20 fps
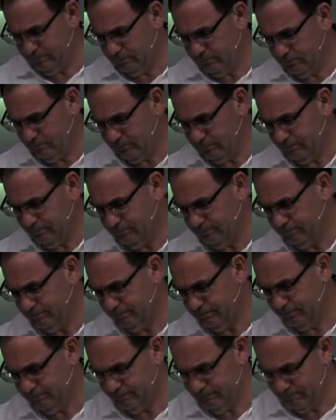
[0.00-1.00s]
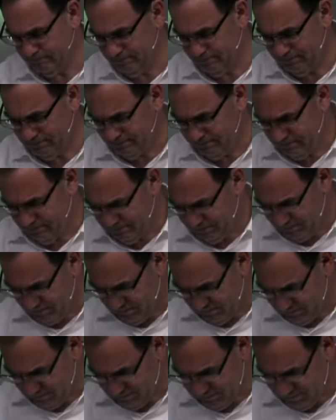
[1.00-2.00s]

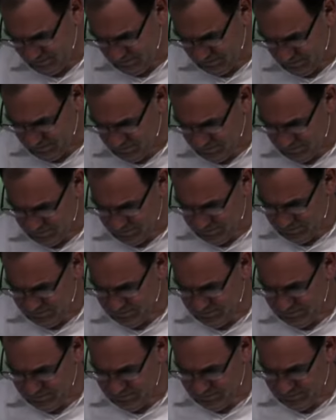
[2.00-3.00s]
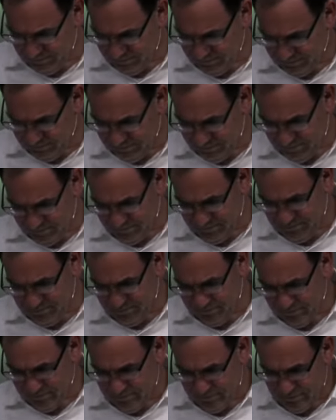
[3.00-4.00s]

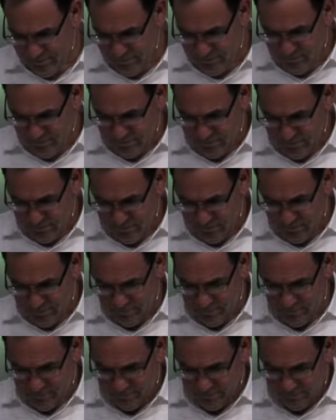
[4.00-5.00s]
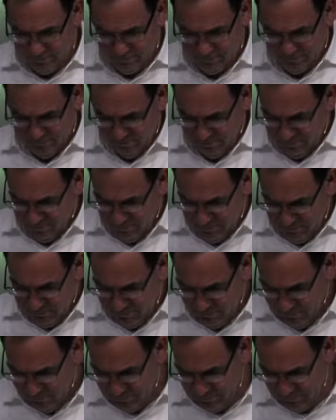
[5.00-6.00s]

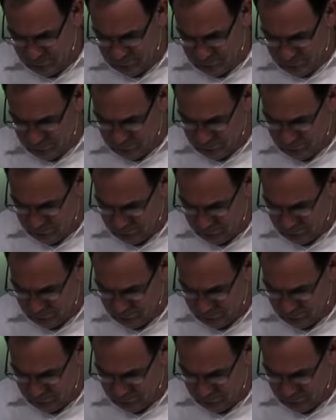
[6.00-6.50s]
No one is speaking in this clip.